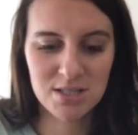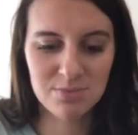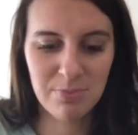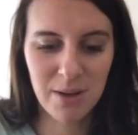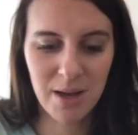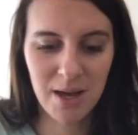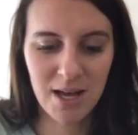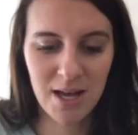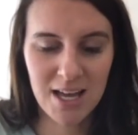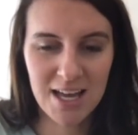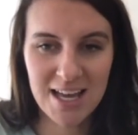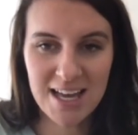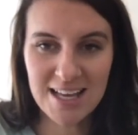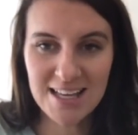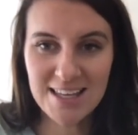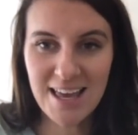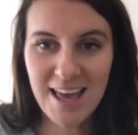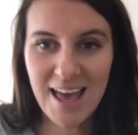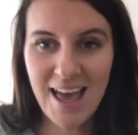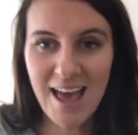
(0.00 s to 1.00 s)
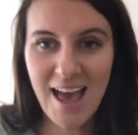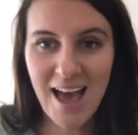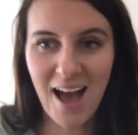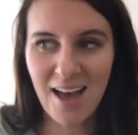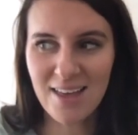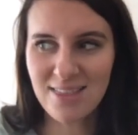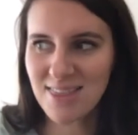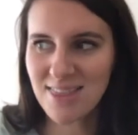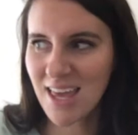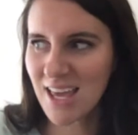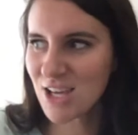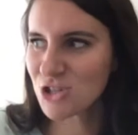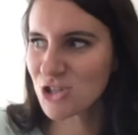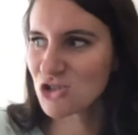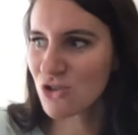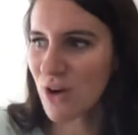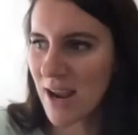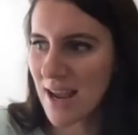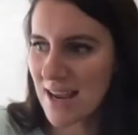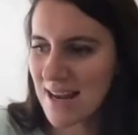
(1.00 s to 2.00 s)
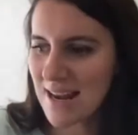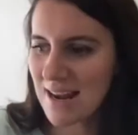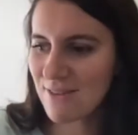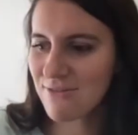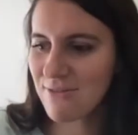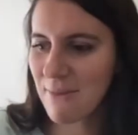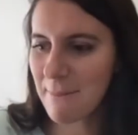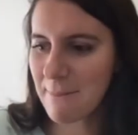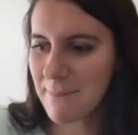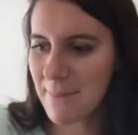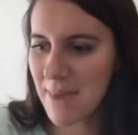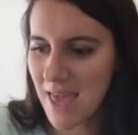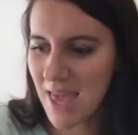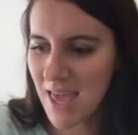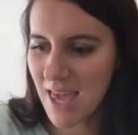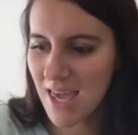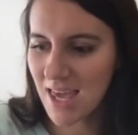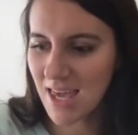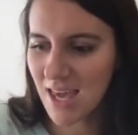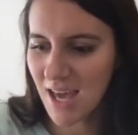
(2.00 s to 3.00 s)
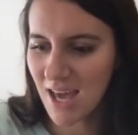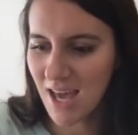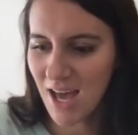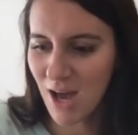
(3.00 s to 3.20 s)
But yeah, I think training for me